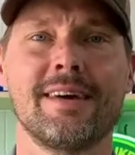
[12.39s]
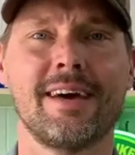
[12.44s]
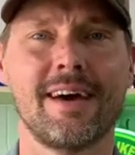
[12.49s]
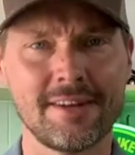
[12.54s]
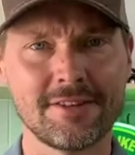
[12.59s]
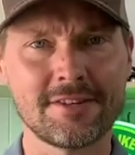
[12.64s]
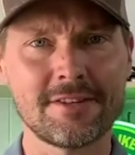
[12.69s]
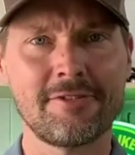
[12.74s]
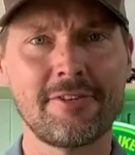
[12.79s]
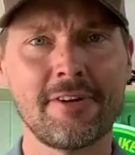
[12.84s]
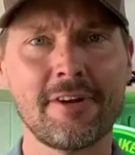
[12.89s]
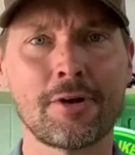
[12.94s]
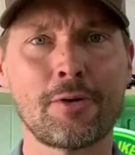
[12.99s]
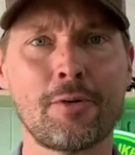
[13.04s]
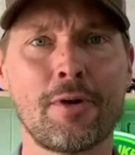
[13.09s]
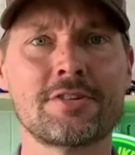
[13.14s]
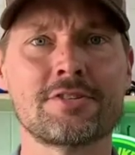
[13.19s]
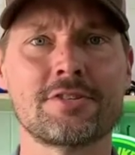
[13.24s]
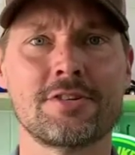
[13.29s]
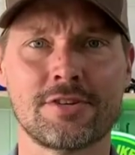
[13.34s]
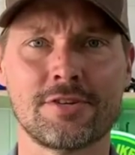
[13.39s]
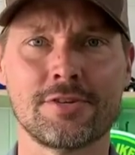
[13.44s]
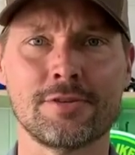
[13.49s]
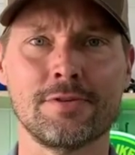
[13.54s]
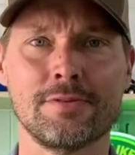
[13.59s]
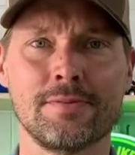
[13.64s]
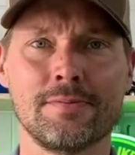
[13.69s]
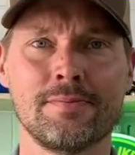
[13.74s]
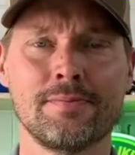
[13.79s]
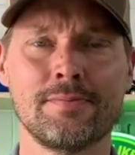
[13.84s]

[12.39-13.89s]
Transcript: And it's a fair question too.